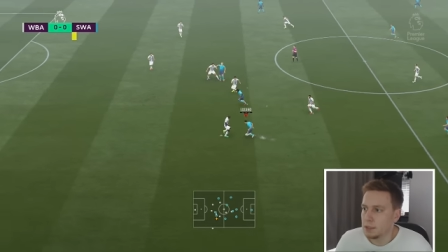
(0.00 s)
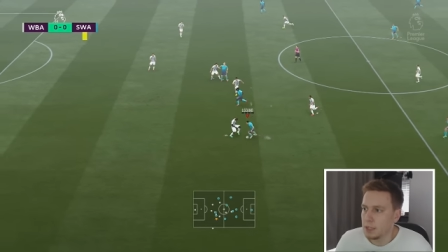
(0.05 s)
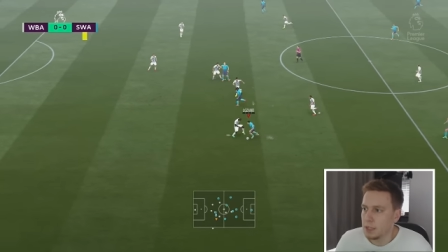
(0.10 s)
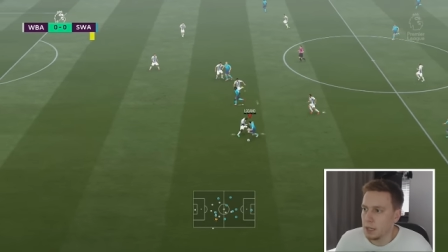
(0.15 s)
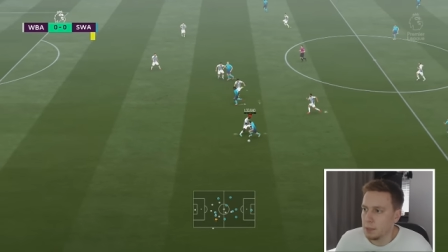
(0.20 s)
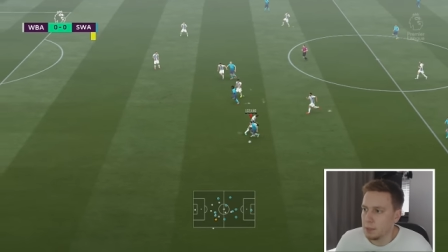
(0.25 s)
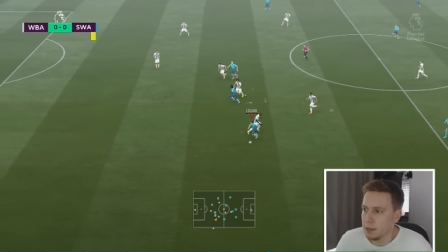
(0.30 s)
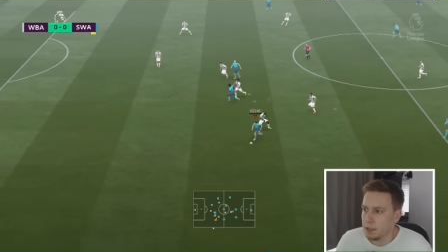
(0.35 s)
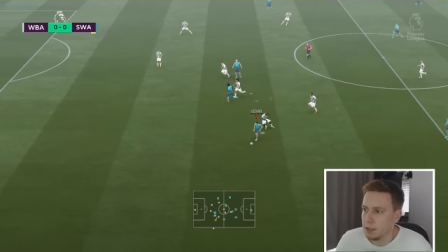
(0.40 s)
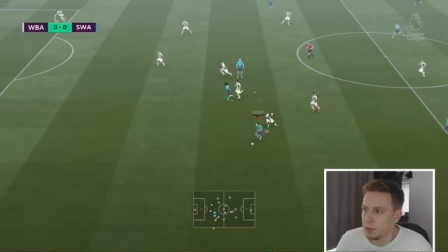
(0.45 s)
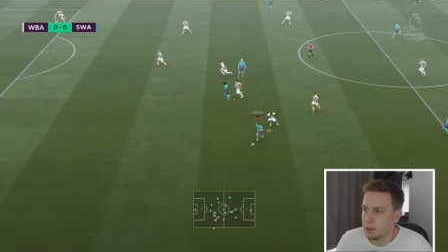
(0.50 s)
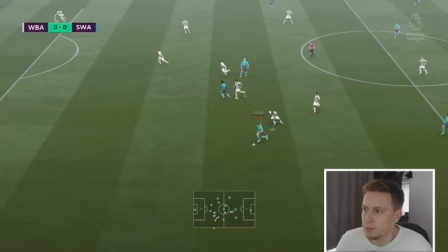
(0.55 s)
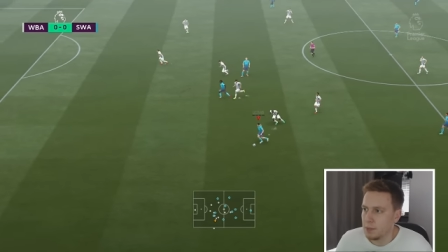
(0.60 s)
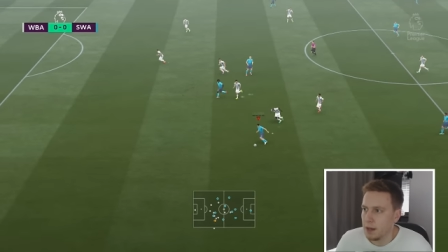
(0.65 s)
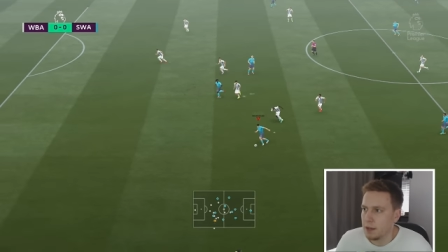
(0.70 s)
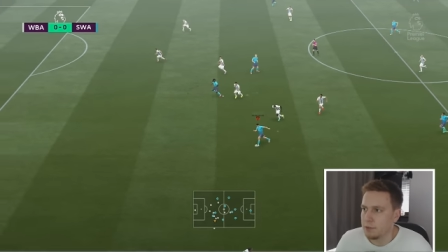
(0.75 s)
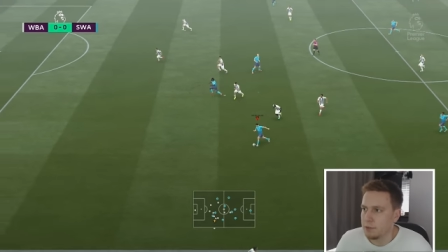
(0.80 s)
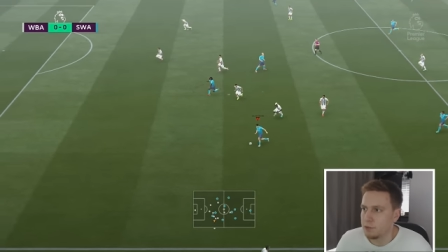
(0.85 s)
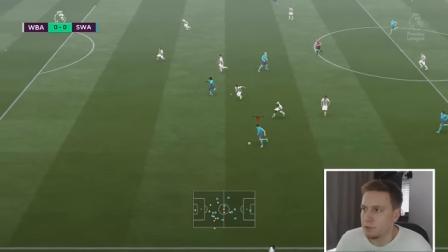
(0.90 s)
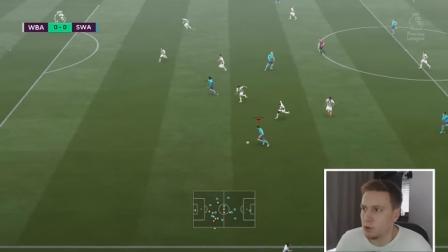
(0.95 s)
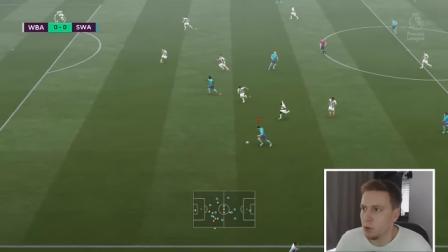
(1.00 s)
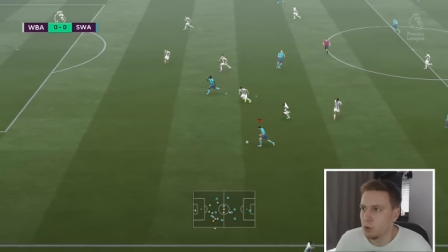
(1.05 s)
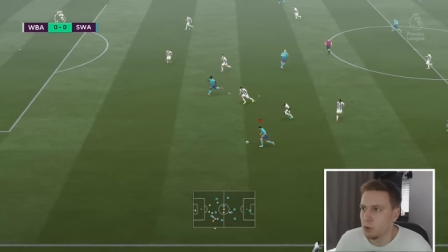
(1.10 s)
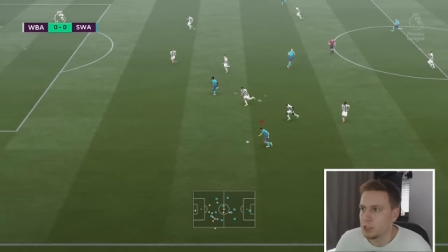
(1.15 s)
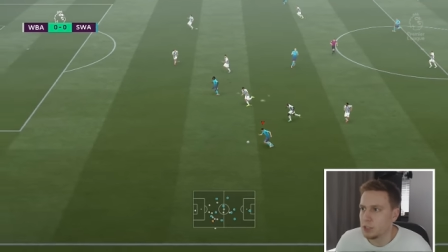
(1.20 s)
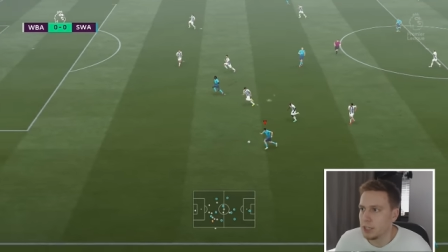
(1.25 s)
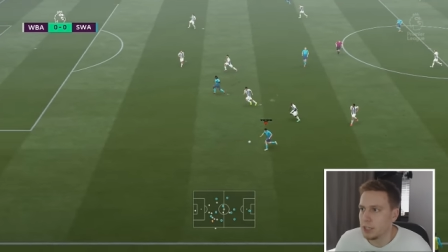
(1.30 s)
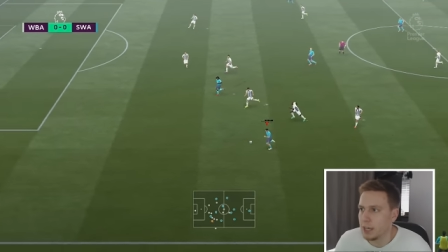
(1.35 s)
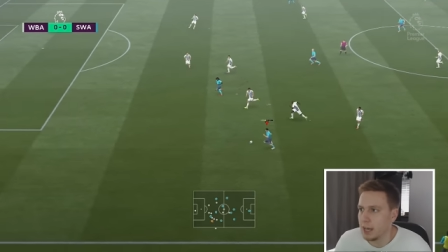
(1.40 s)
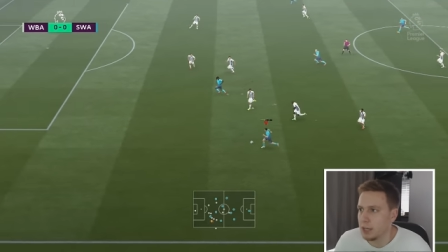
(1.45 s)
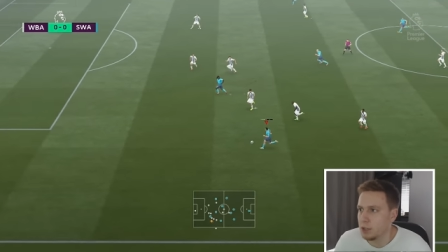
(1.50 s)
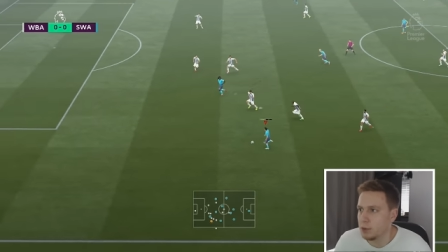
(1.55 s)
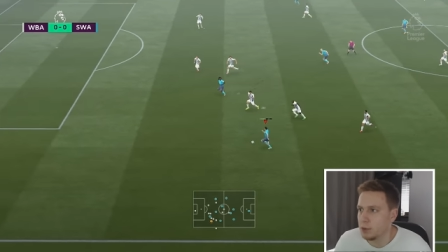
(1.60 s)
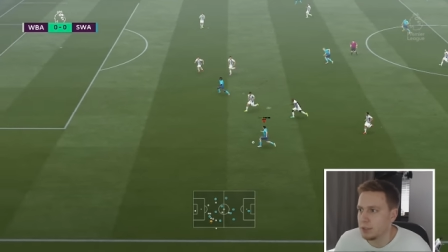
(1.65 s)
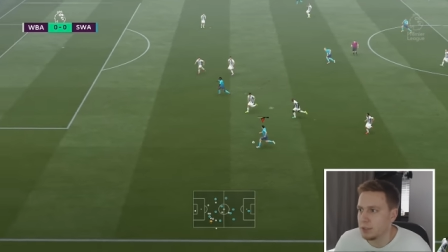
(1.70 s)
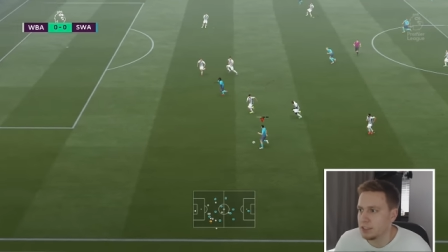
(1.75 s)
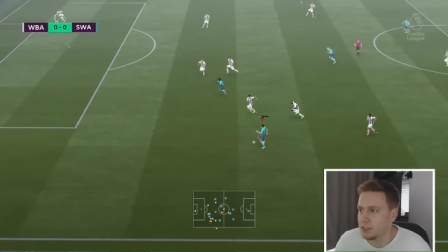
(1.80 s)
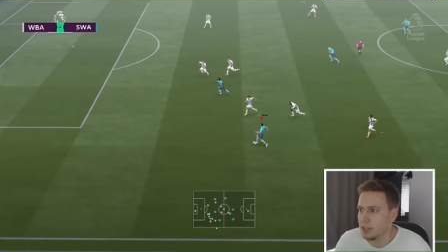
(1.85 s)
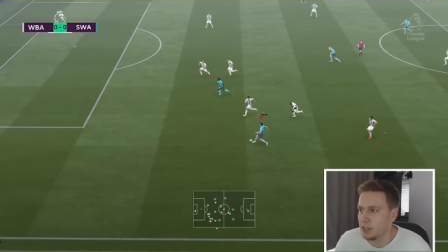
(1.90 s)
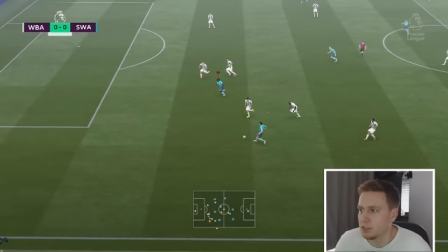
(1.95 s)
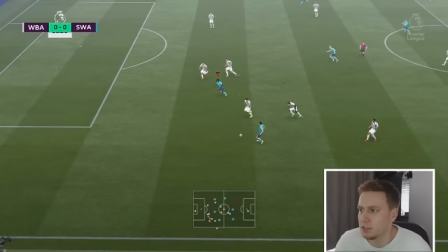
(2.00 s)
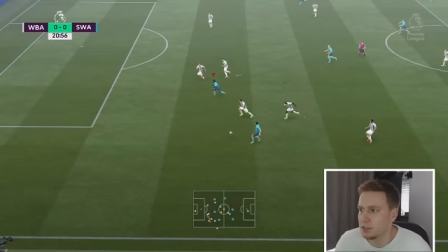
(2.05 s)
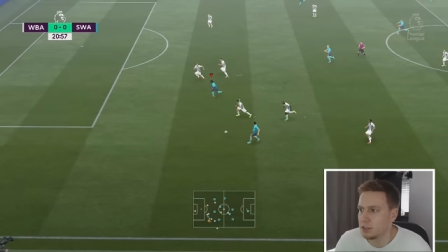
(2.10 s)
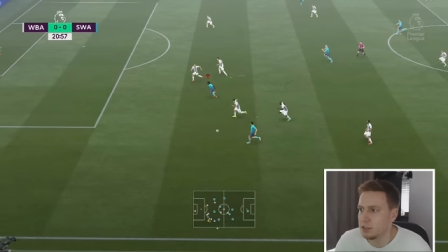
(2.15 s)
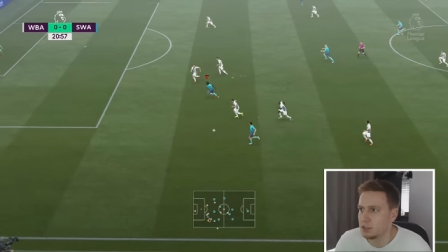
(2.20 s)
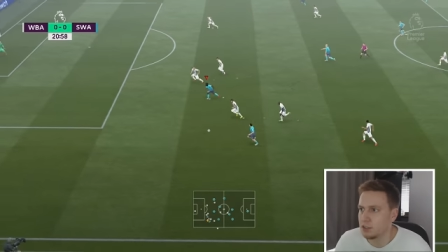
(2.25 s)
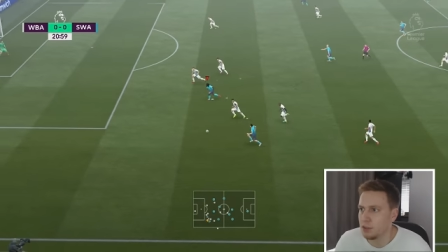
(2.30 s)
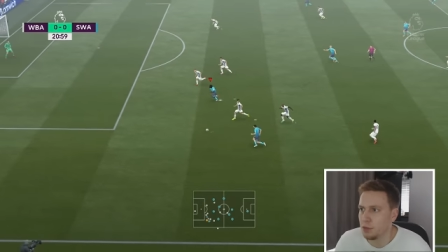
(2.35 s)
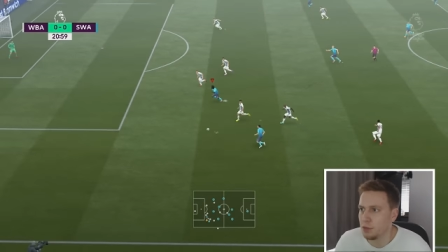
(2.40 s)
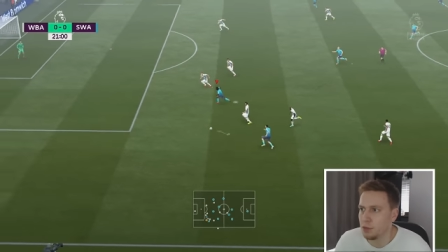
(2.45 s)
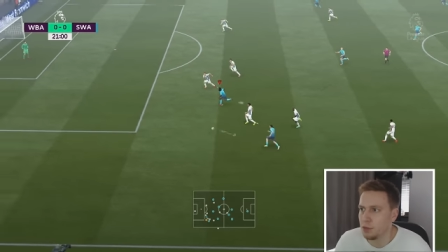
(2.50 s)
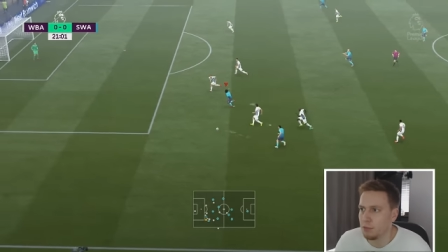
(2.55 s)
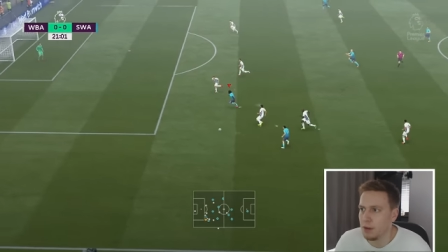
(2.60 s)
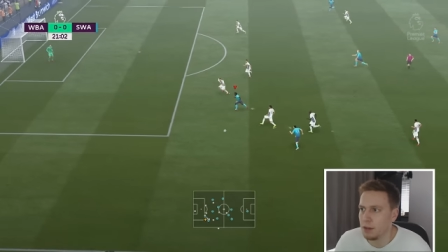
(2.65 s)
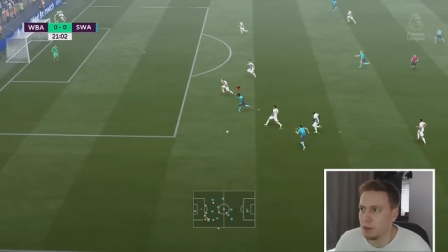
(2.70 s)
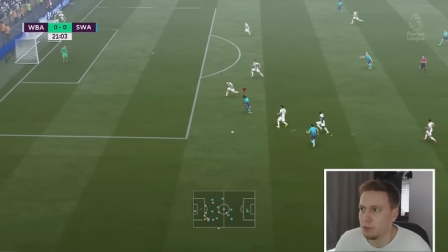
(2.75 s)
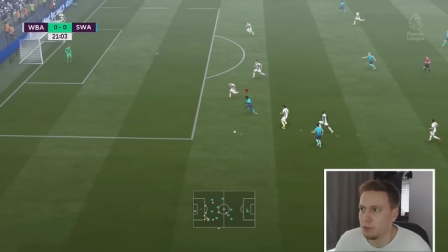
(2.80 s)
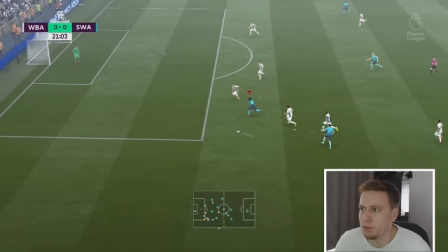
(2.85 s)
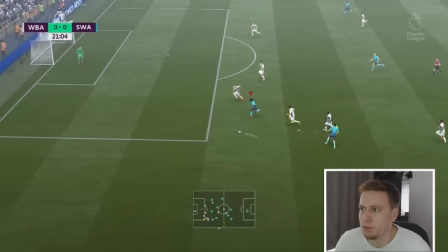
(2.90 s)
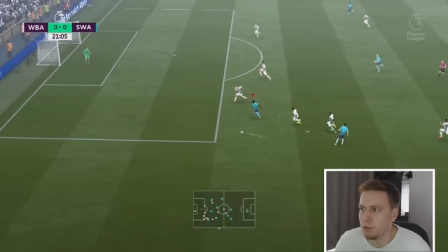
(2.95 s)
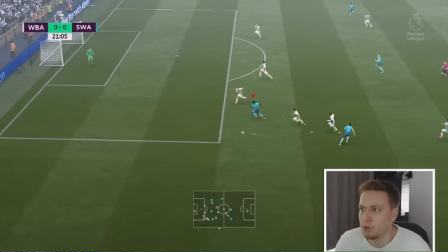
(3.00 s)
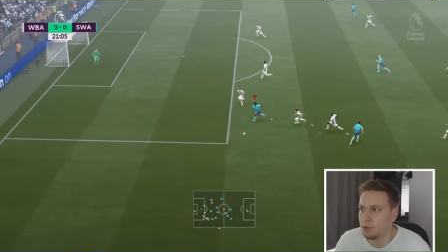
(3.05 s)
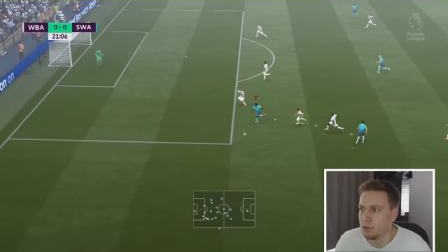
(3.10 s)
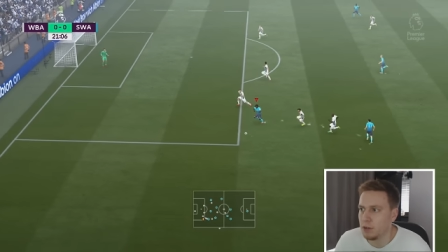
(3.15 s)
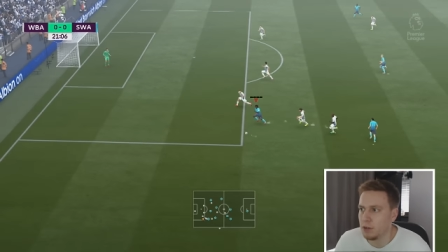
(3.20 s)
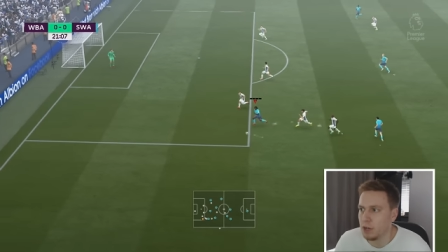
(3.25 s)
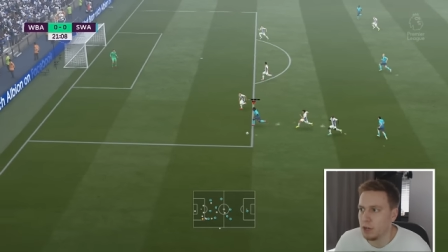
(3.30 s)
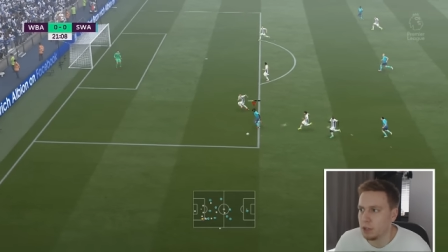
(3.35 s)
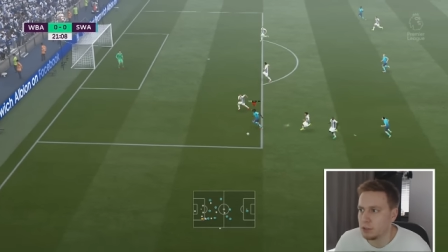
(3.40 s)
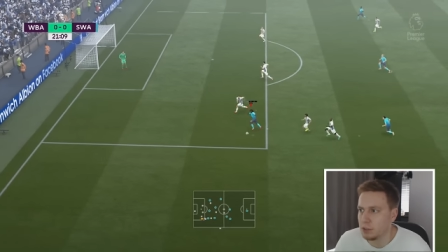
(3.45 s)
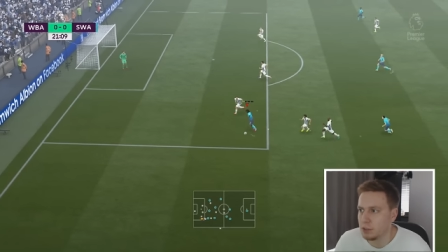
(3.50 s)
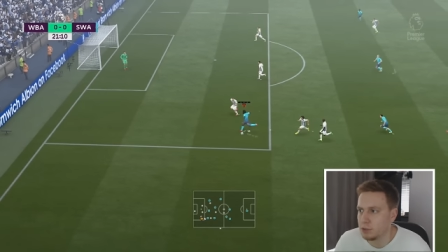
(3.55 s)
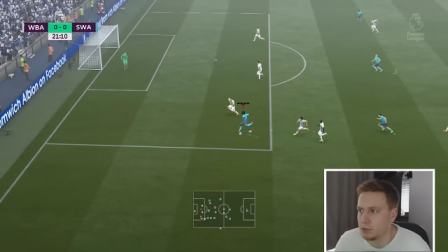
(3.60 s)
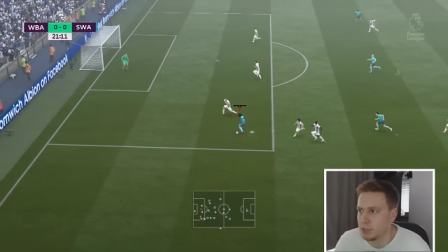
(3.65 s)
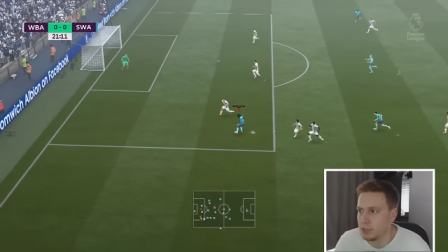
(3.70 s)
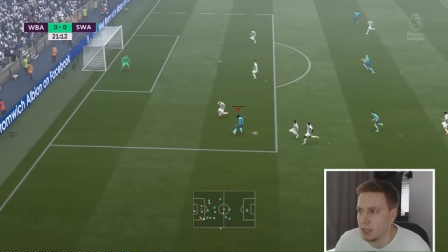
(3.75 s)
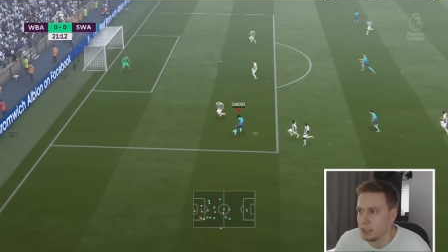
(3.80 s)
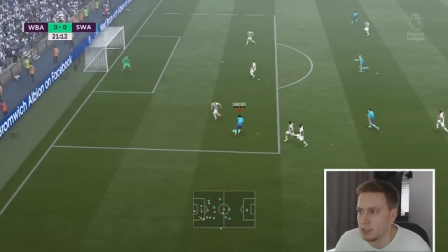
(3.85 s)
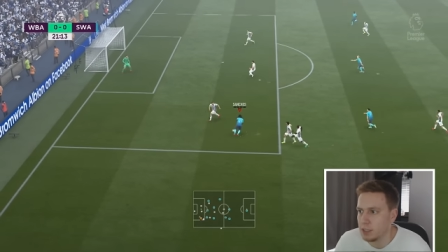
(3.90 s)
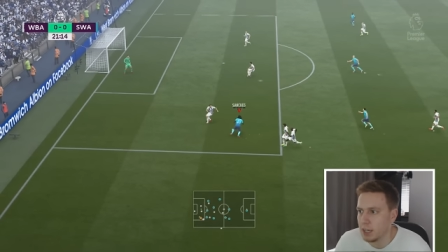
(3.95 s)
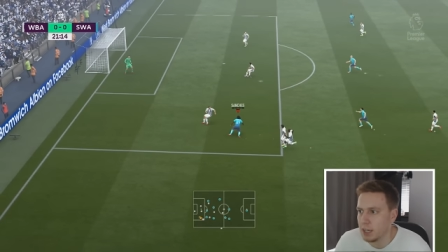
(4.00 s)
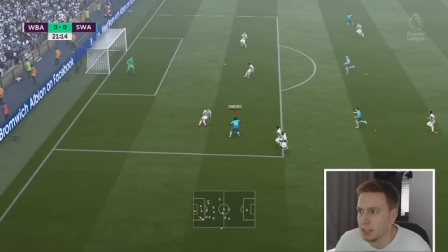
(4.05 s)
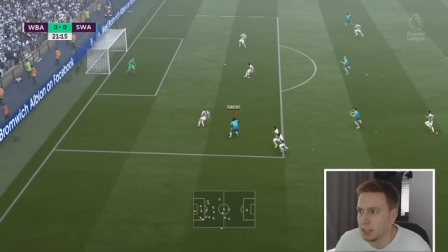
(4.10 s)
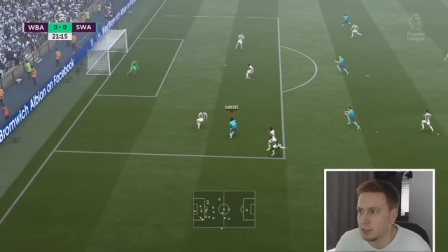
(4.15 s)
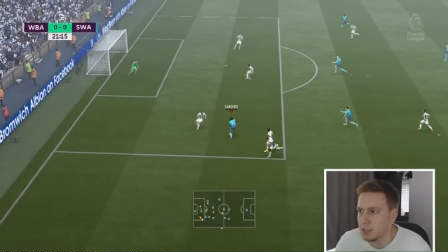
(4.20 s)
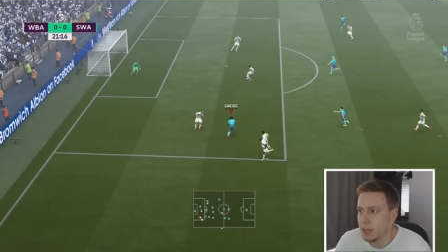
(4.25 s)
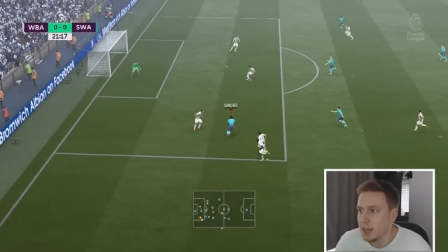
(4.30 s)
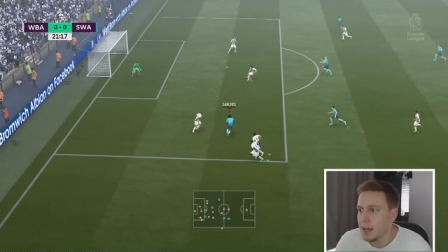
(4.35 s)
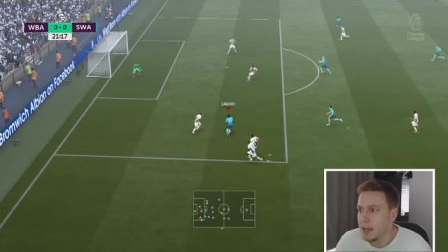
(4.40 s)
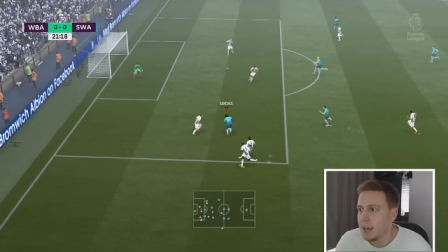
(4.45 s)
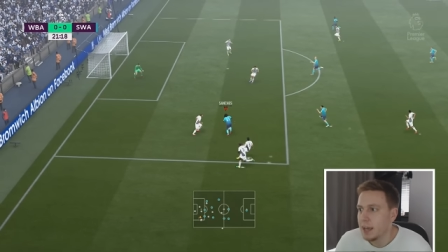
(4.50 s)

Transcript: Can he beat his man? Of course he can. He always does. Looks to thread it through to Renato Sanchez.